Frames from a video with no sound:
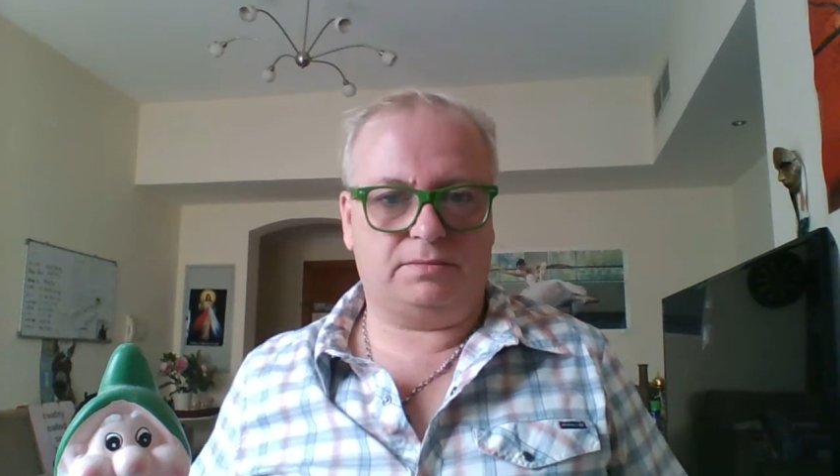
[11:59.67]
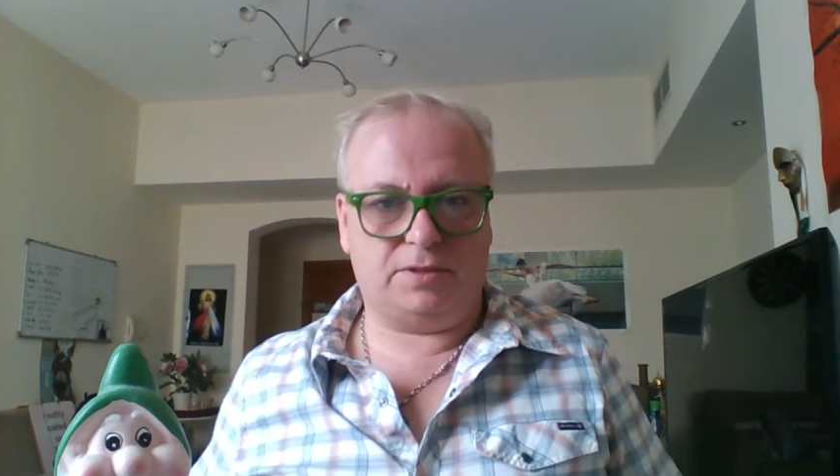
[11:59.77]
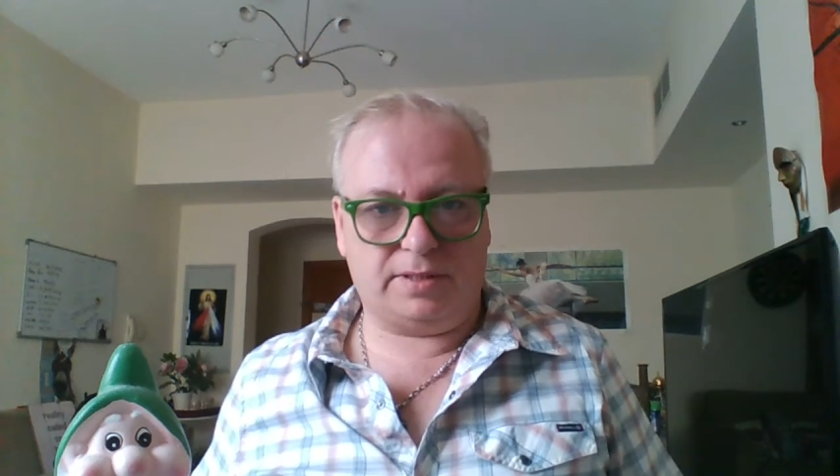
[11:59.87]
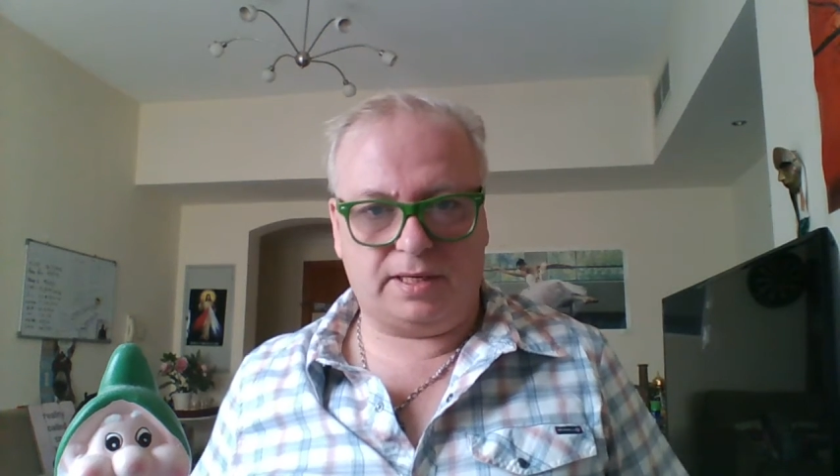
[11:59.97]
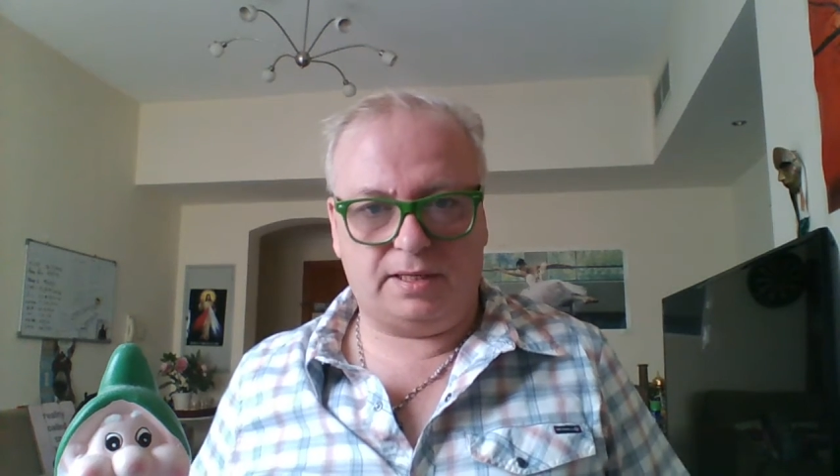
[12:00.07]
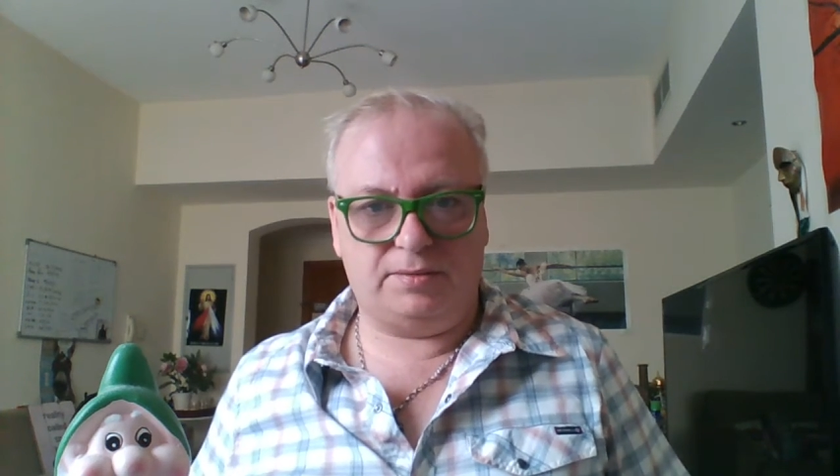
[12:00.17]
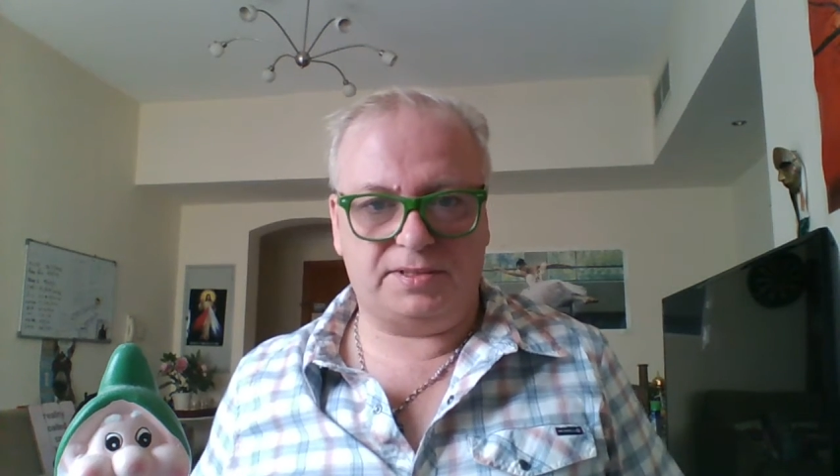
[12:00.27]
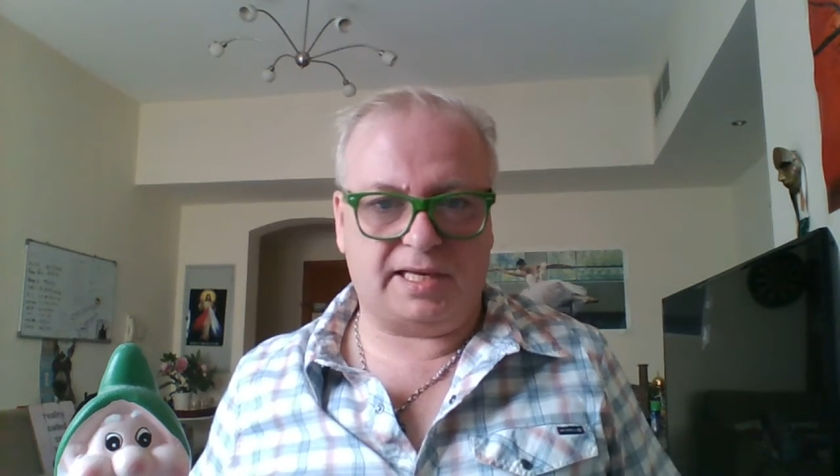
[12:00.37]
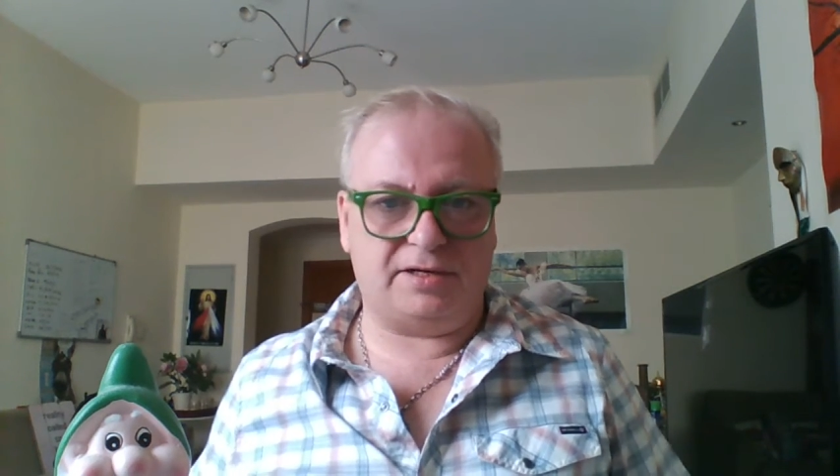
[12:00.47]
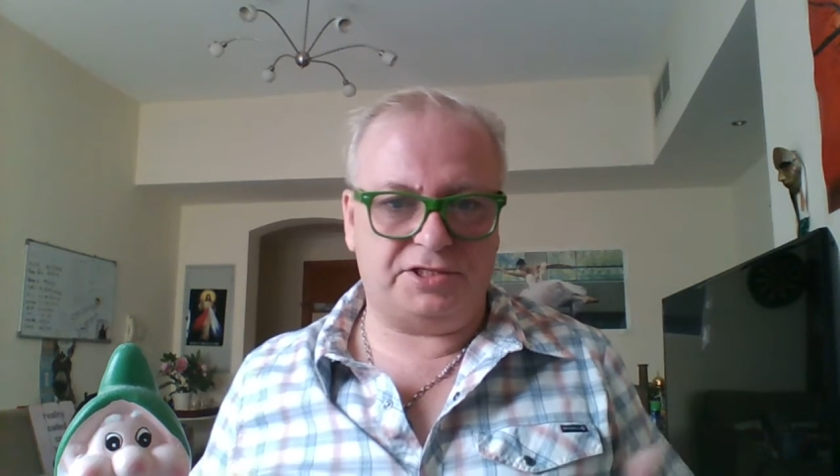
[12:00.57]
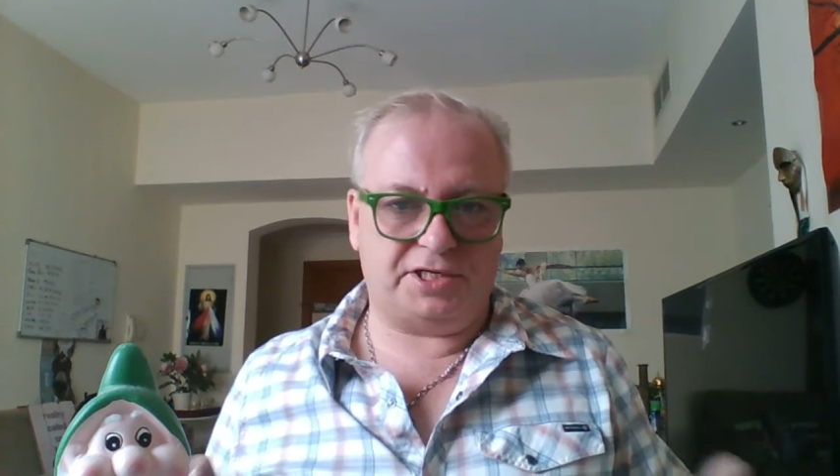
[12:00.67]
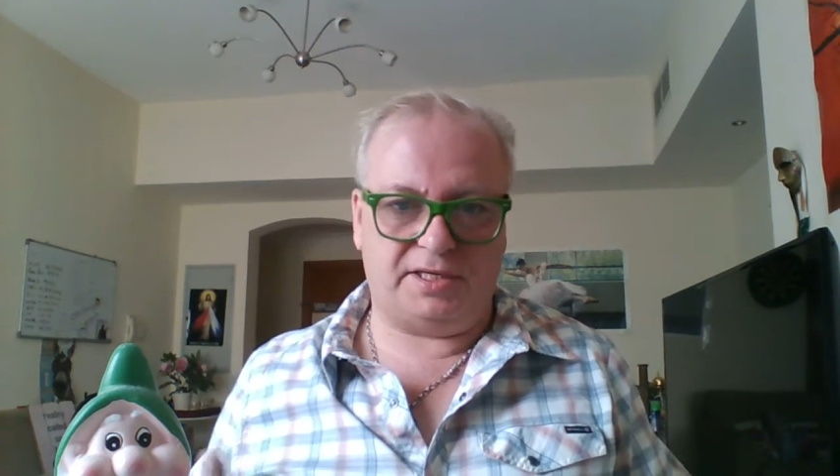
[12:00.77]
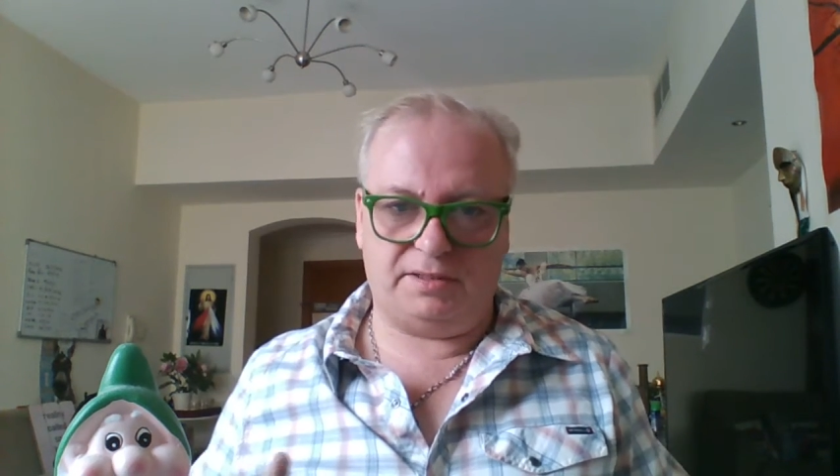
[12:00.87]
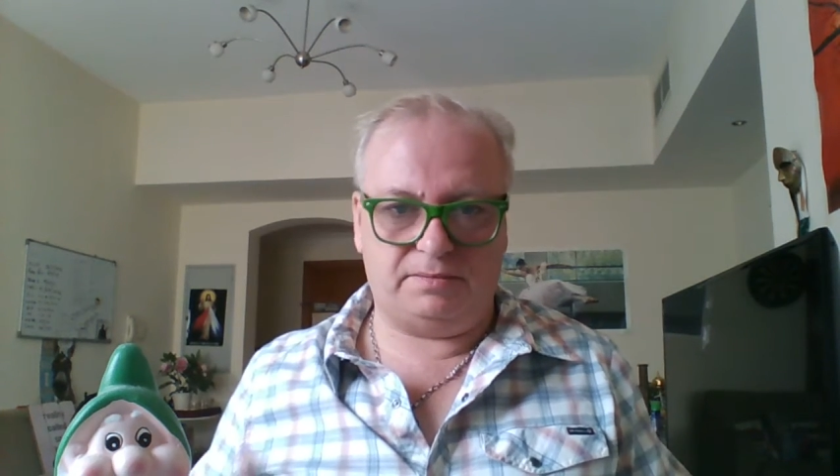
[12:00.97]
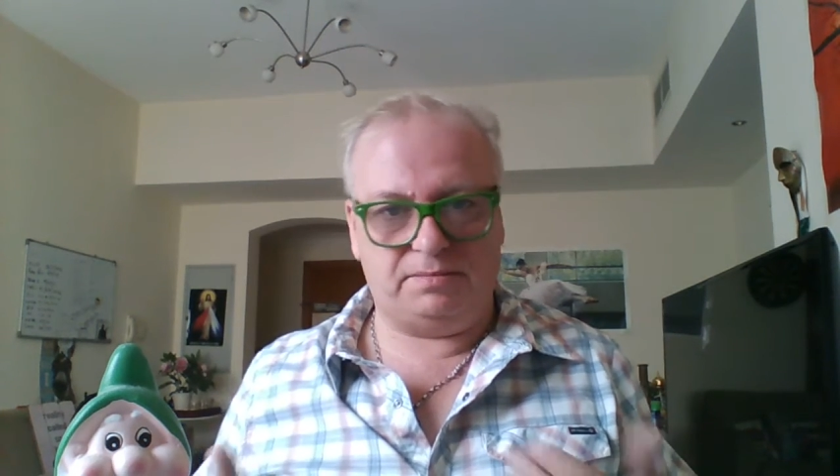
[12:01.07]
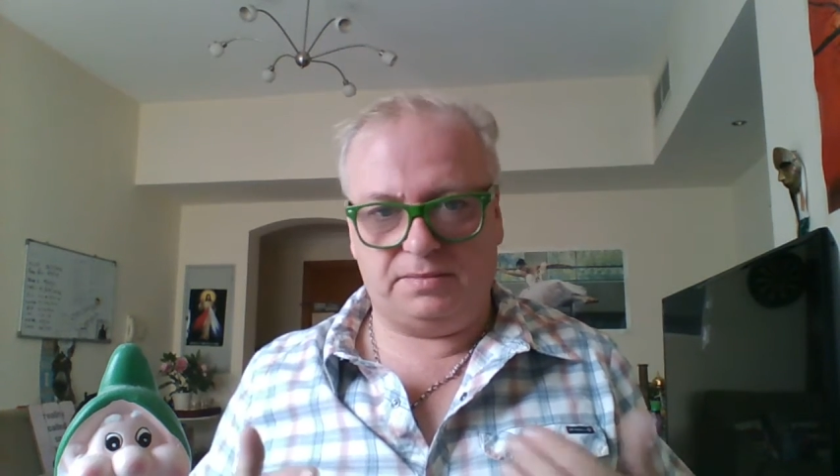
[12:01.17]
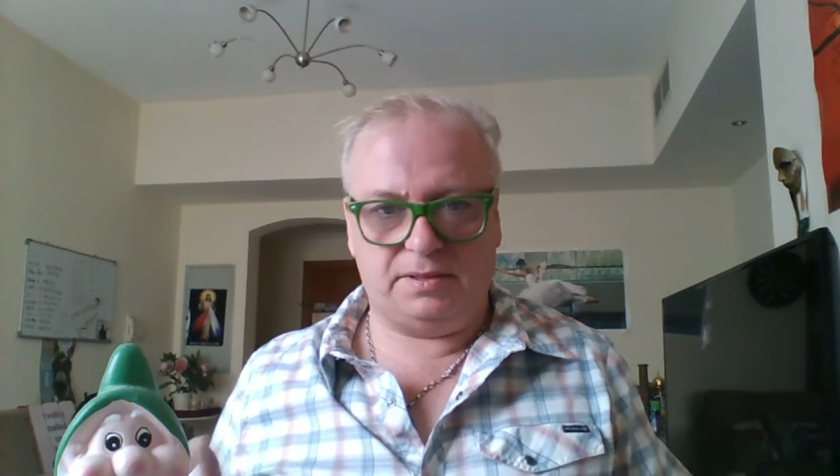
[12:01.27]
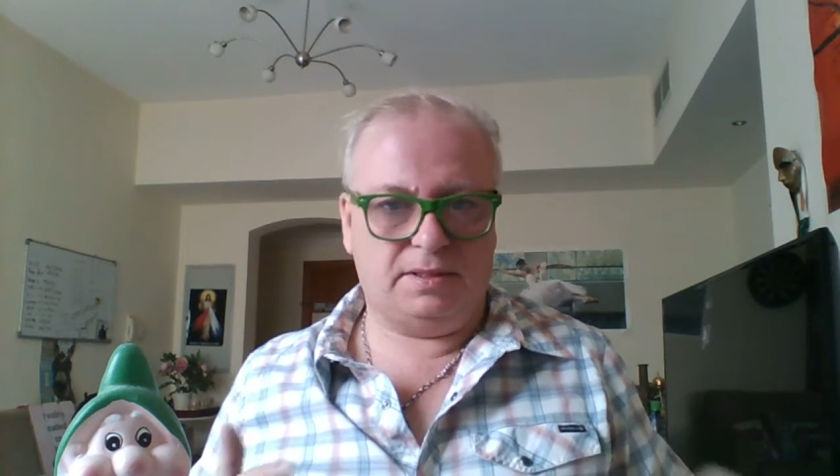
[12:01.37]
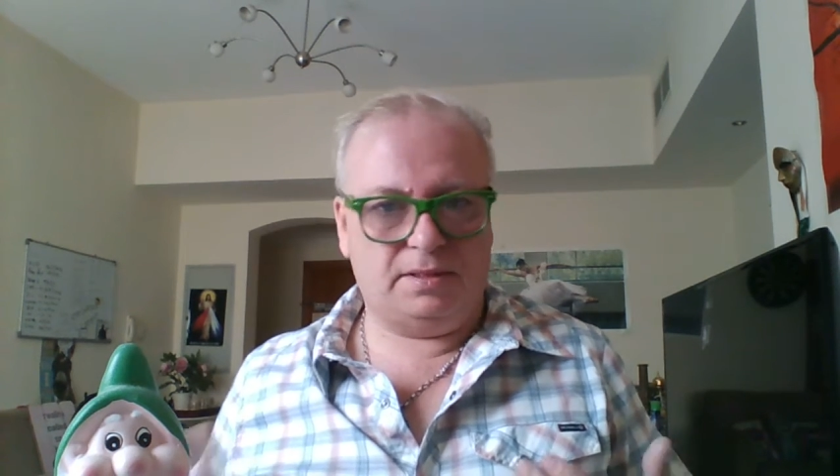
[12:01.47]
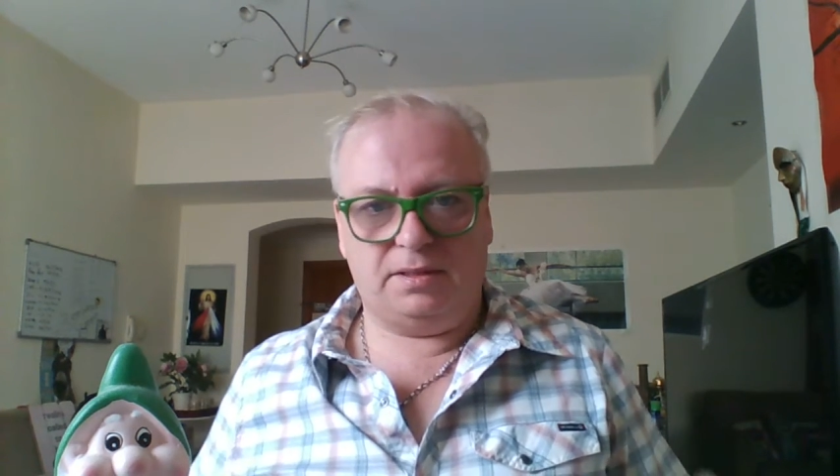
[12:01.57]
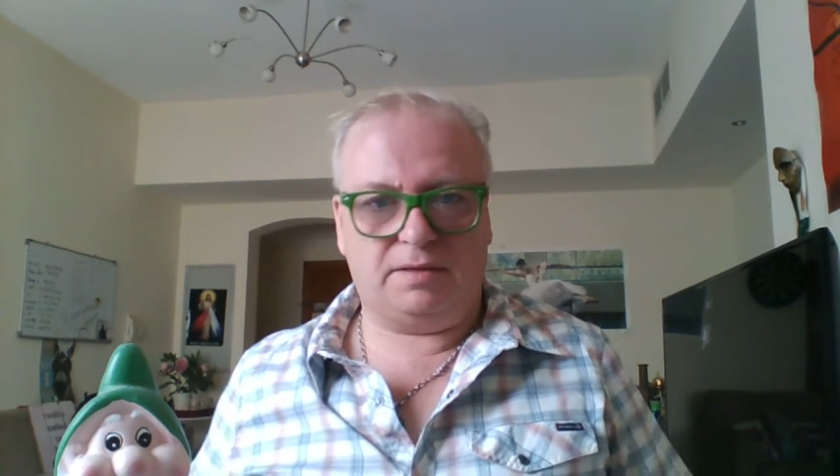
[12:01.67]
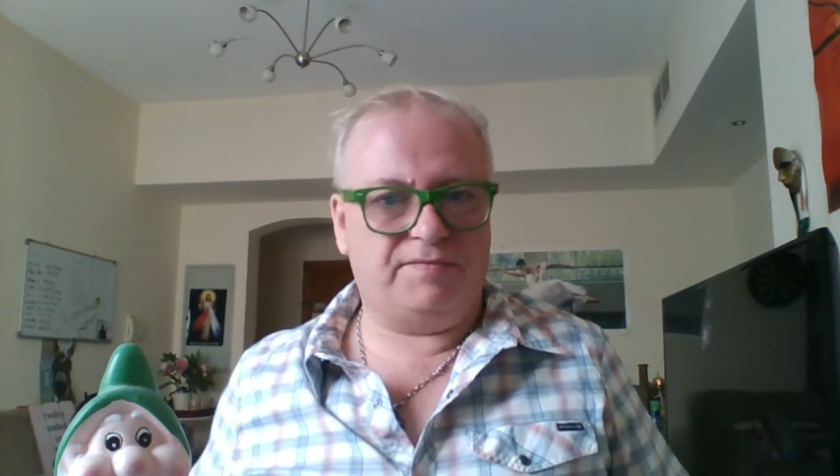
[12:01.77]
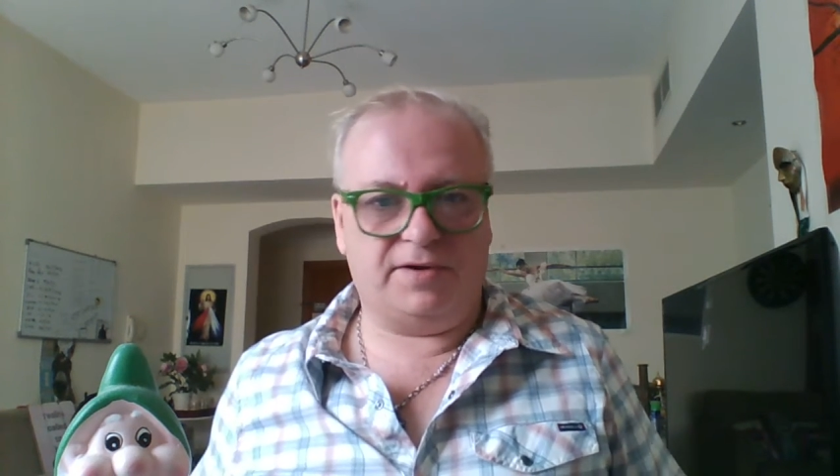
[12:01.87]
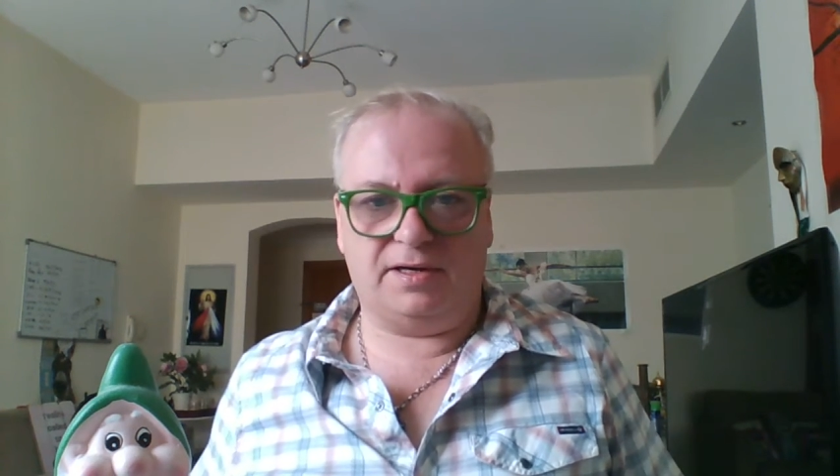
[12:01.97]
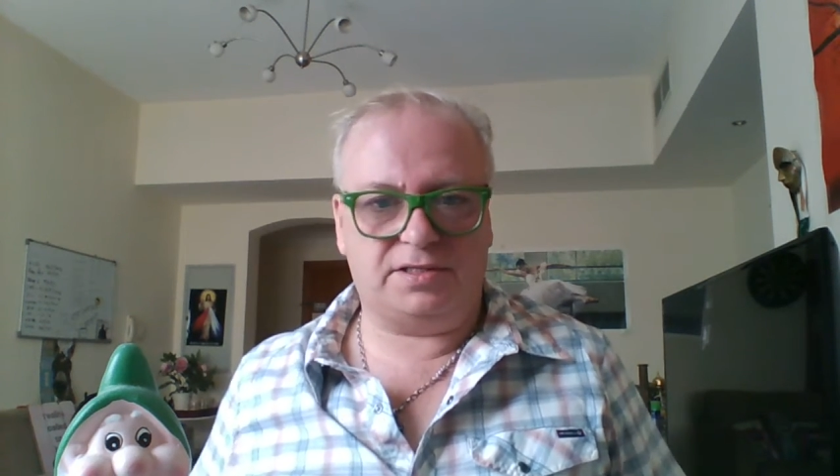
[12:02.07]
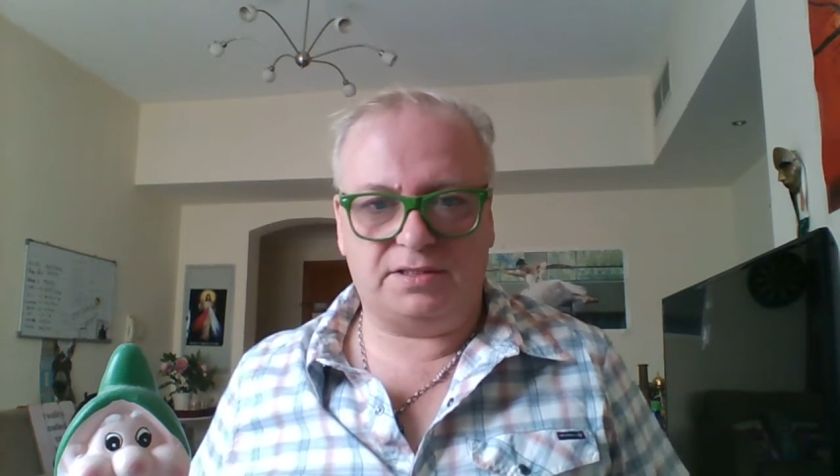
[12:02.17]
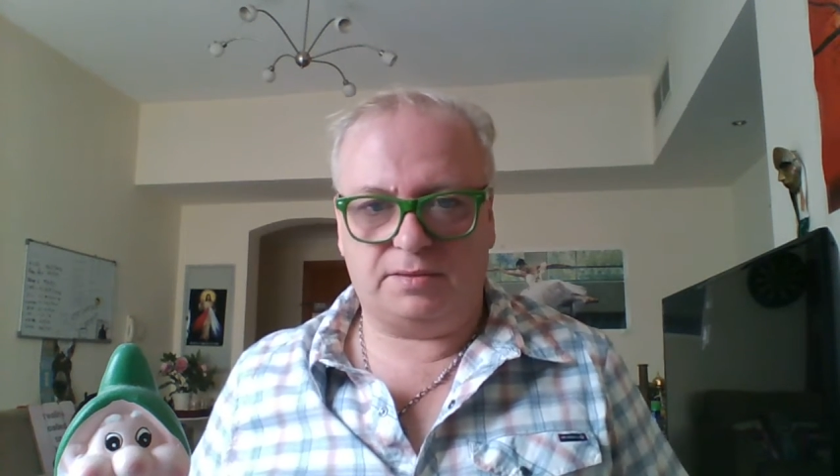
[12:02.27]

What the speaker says: Okay, there was energy converted